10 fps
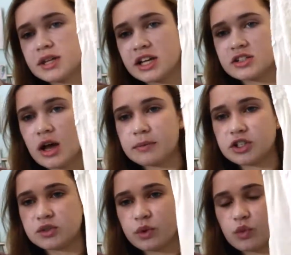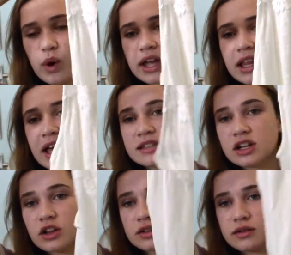tank top, but just with white lace,
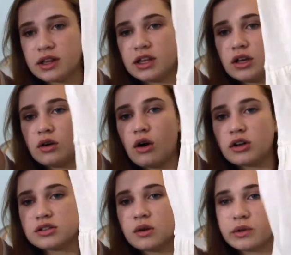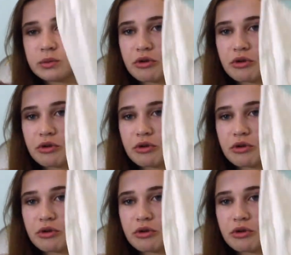and it looks really cute also with the